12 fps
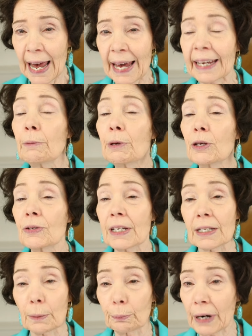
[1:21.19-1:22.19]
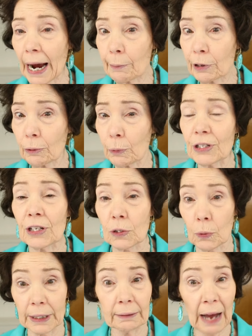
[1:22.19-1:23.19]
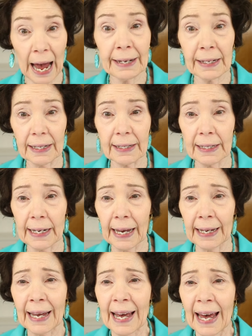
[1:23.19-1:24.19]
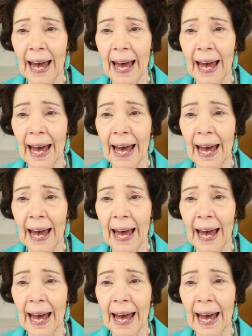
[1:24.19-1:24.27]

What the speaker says: It can be used as a primer, which is what I did today,